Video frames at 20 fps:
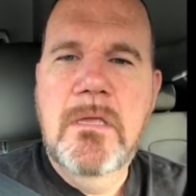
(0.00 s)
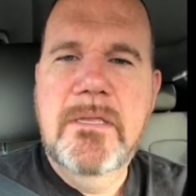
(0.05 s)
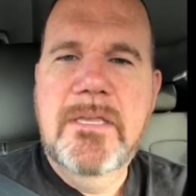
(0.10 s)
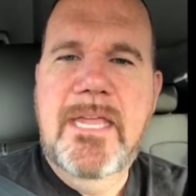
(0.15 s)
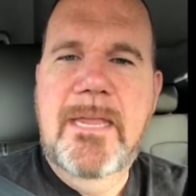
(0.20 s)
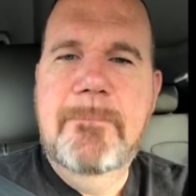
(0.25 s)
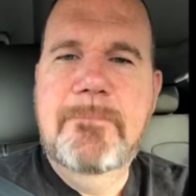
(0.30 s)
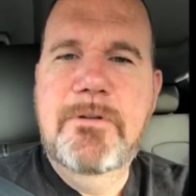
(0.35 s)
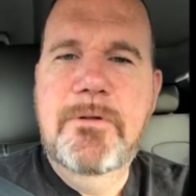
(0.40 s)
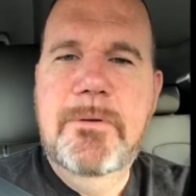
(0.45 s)

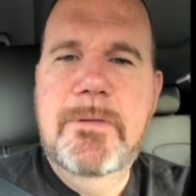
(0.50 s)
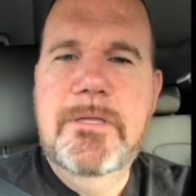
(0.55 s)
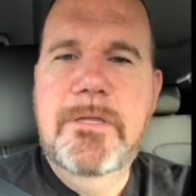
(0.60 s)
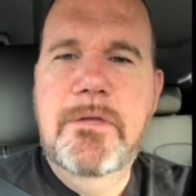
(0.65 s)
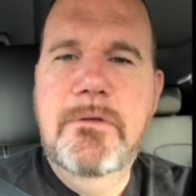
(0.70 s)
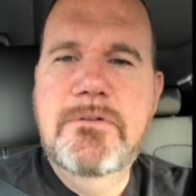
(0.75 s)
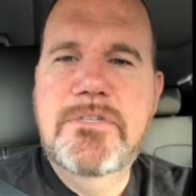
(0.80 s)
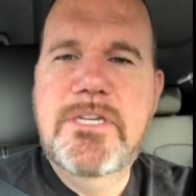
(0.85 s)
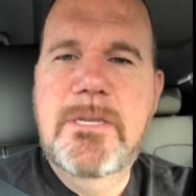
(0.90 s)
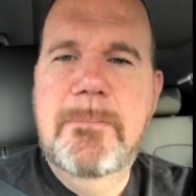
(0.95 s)
Keep doing
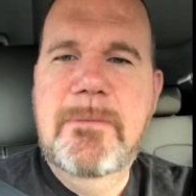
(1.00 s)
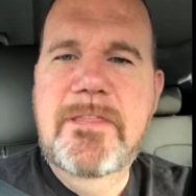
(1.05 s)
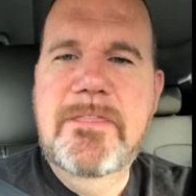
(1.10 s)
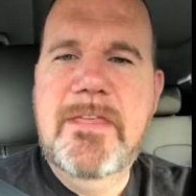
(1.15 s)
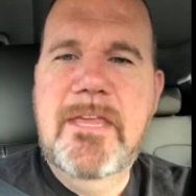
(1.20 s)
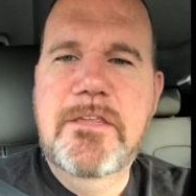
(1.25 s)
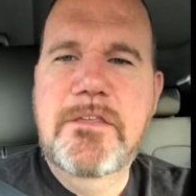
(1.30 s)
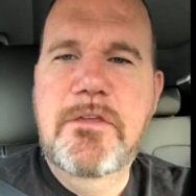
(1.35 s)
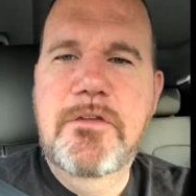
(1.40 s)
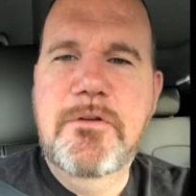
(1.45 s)
you, Jimmy.
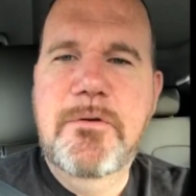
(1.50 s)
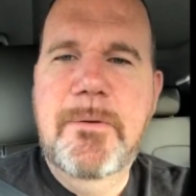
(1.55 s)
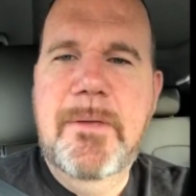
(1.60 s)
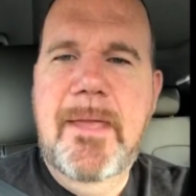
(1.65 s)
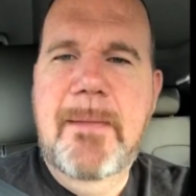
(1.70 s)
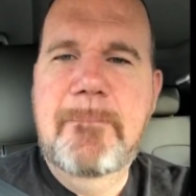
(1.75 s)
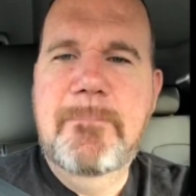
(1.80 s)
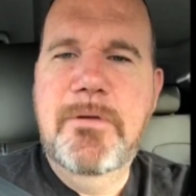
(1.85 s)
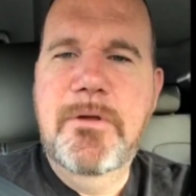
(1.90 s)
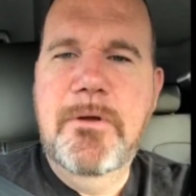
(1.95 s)
Thank you,
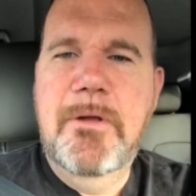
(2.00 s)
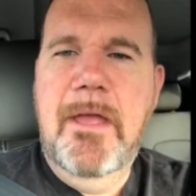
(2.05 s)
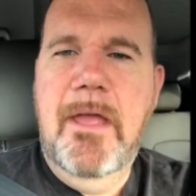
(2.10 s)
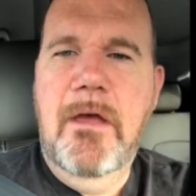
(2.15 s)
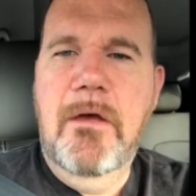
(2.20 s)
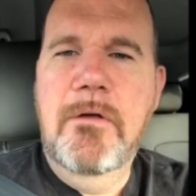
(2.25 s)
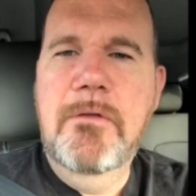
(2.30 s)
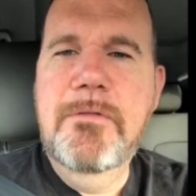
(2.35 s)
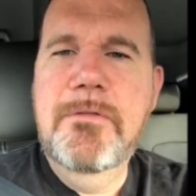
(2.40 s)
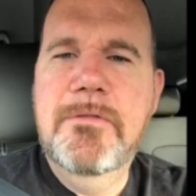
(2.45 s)
Create Pure
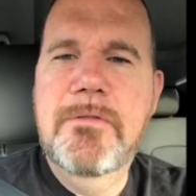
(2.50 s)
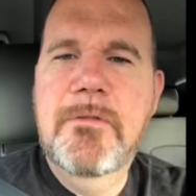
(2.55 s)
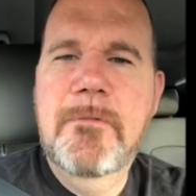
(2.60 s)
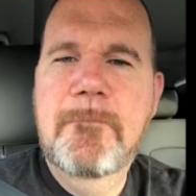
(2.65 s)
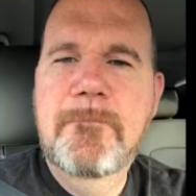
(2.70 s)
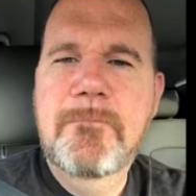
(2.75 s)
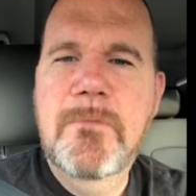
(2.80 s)
Health.